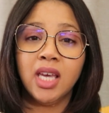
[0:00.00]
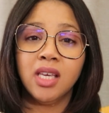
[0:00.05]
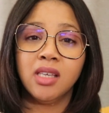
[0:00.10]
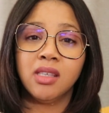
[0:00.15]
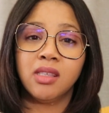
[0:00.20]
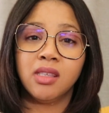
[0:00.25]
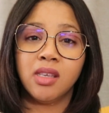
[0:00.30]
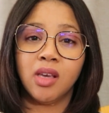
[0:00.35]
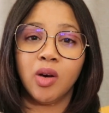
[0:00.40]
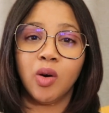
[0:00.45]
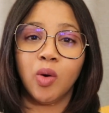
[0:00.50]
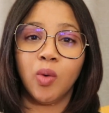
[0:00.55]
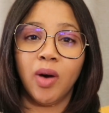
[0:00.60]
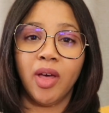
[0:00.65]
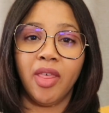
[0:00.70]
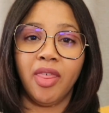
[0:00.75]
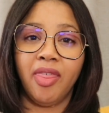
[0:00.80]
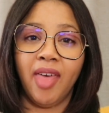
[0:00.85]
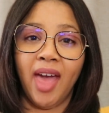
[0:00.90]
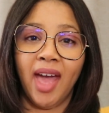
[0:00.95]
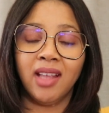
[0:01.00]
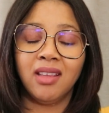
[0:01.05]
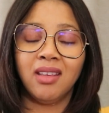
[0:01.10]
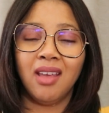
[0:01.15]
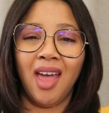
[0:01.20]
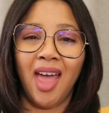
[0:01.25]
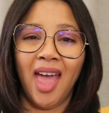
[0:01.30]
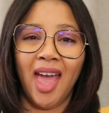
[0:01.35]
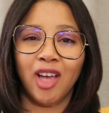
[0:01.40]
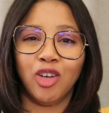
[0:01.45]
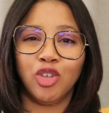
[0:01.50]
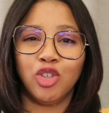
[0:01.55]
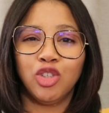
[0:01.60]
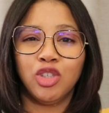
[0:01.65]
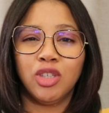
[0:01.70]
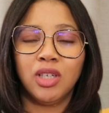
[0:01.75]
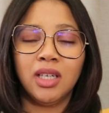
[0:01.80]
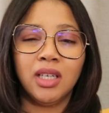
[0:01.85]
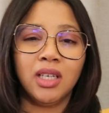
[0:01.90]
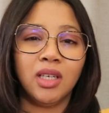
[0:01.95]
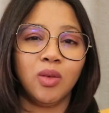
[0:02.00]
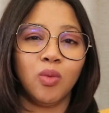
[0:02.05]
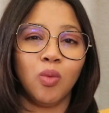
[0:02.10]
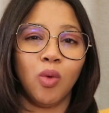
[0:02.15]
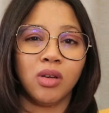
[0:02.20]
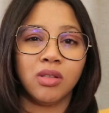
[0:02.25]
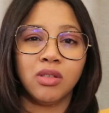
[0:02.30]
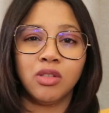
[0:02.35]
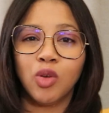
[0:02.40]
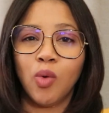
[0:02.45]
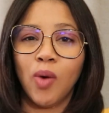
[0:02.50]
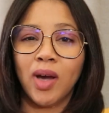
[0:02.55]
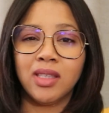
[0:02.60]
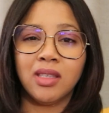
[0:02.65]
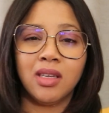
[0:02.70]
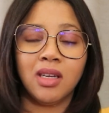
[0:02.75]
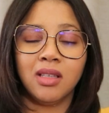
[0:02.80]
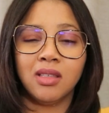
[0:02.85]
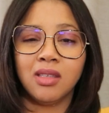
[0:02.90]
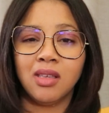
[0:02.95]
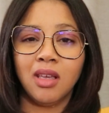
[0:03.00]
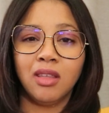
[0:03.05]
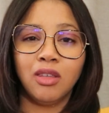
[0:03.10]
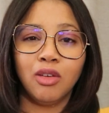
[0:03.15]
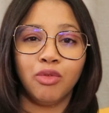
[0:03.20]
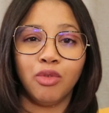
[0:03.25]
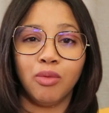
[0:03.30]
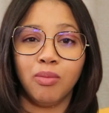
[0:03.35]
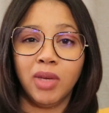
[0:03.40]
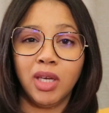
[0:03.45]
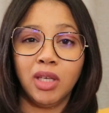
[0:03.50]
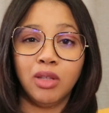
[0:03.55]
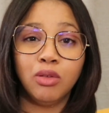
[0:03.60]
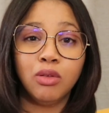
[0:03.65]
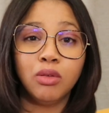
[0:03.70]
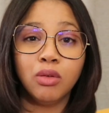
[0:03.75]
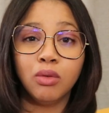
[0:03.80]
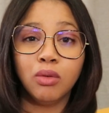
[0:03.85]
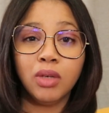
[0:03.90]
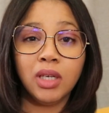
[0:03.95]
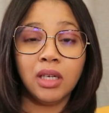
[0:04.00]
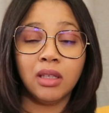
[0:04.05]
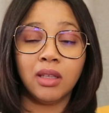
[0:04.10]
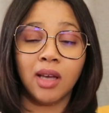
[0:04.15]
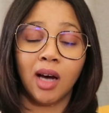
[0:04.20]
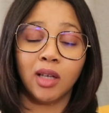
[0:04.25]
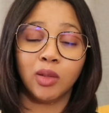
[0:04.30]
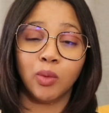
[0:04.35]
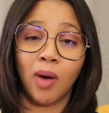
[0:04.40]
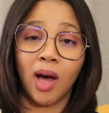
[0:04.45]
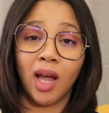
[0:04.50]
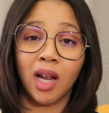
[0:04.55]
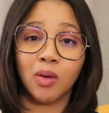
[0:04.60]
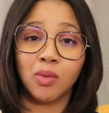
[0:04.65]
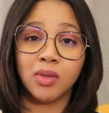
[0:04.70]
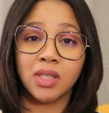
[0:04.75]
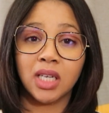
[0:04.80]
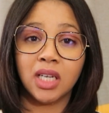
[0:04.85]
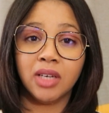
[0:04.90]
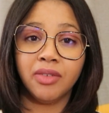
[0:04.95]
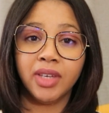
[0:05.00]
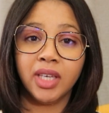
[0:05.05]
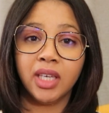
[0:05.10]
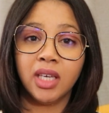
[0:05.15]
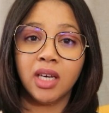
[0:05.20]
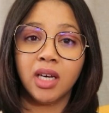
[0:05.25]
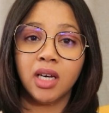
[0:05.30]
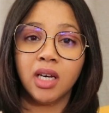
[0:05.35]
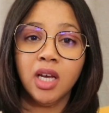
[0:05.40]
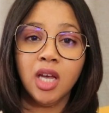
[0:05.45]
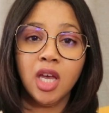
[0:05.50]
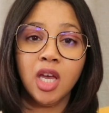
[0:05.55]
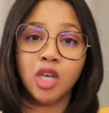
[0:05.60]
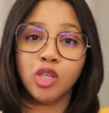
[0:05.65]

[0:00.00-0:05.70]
So that actually wasn't quite an incentive for me to eat out while I was living here.